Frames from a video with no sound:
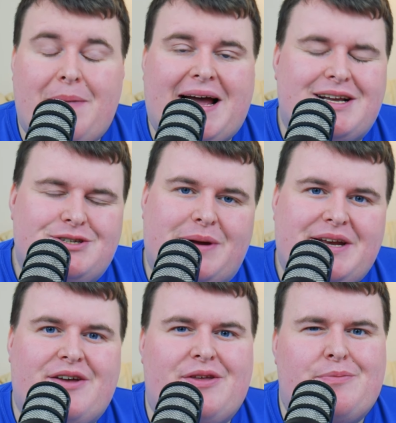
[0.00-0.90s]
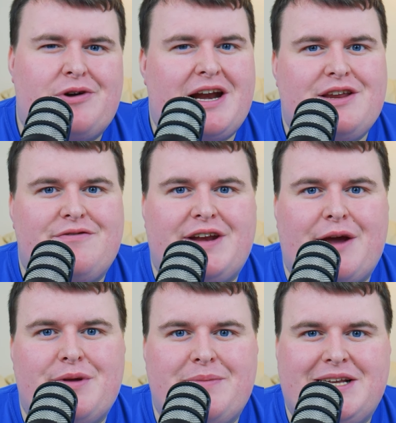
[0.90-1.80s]
back to another brand new
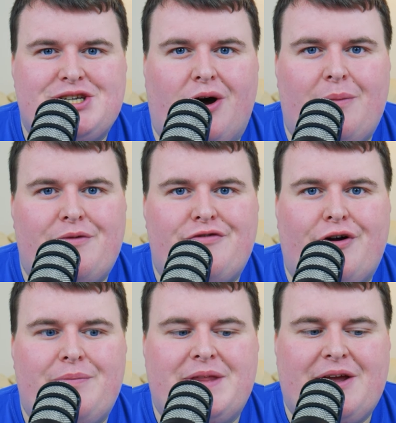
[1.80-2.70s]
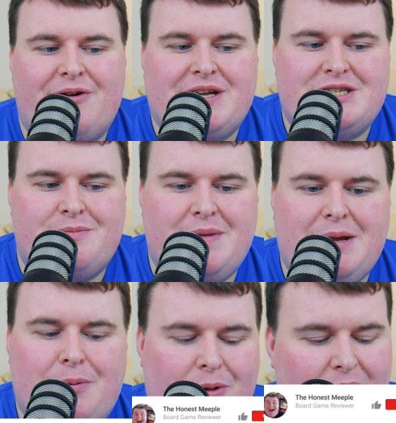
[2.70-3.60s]
video with me, Tom, from The Honest
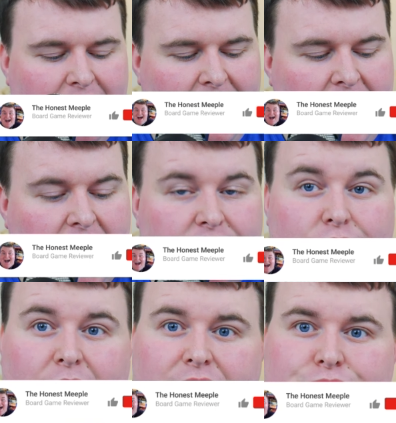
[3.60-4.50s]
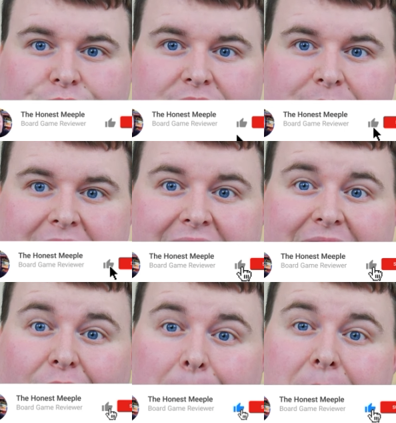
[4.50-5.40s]
Meeple. You are joining
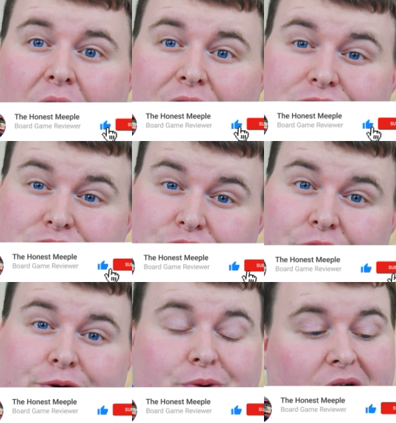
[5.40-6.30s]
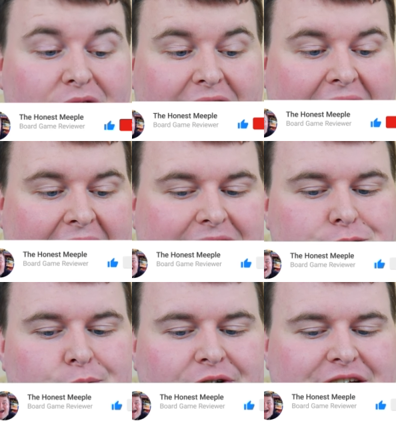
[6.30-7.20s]
me on part two of our
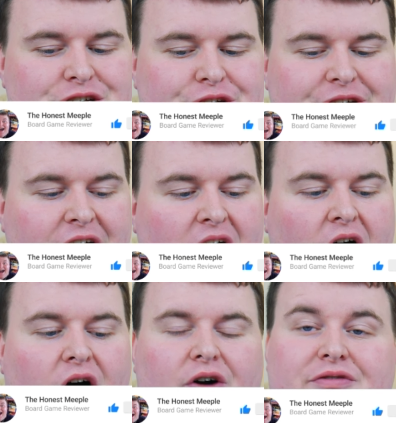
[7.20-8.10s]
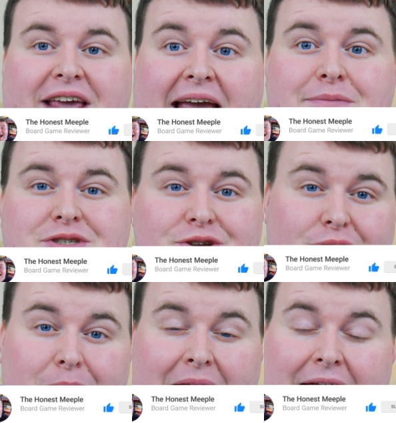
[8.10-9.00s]
exploration of games that you
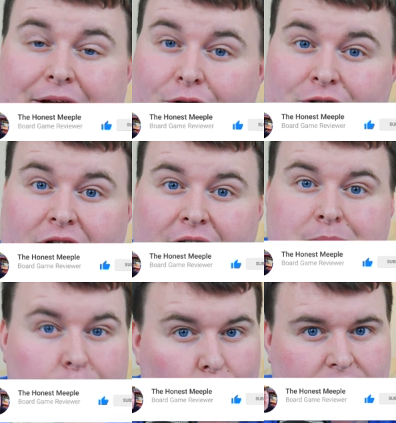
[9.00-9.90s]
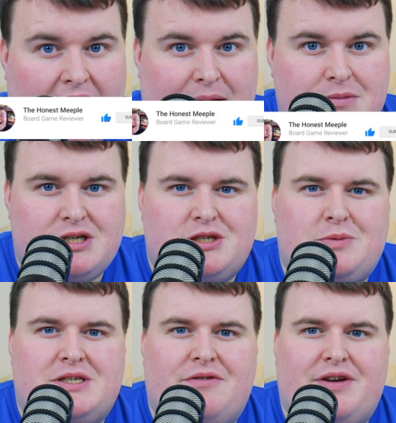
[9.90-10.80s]
can play online, board games
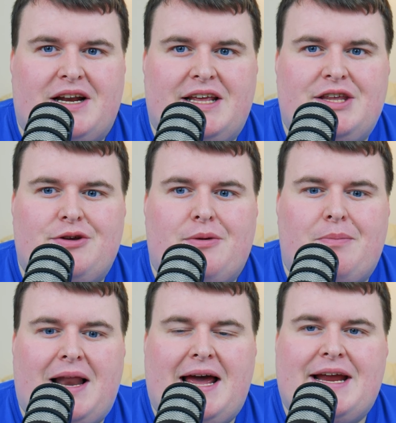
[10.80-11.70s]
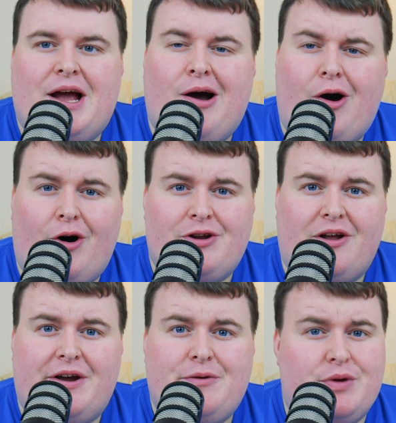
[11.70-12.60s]
specifically that you can play
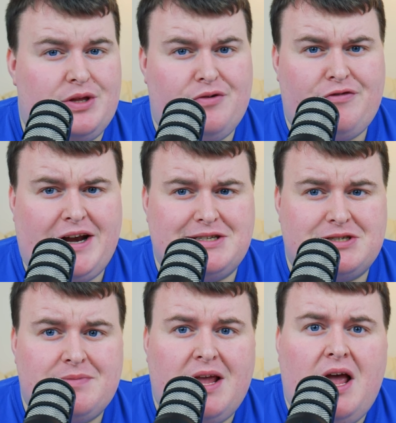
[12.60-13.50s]
online with your friends.